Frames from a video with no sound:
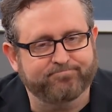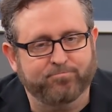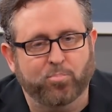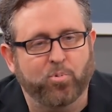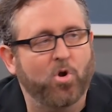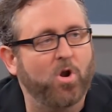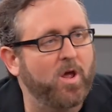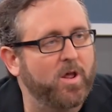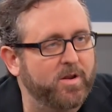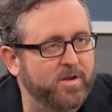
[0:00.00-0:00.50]

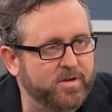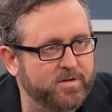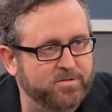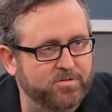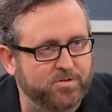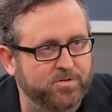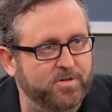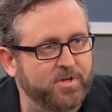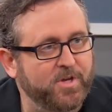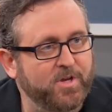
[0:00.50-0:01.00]
product
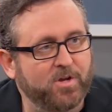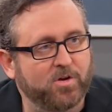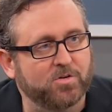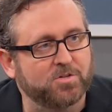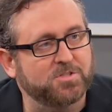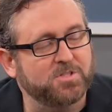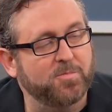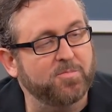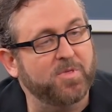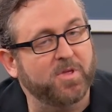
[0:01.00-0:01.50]
or
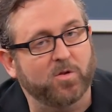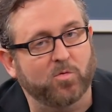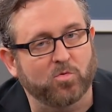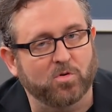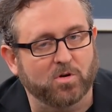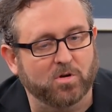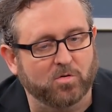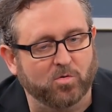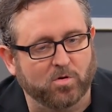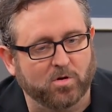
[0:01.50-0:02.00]
something
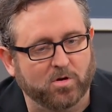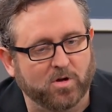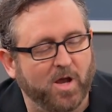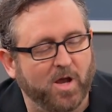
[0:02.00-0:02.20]
we're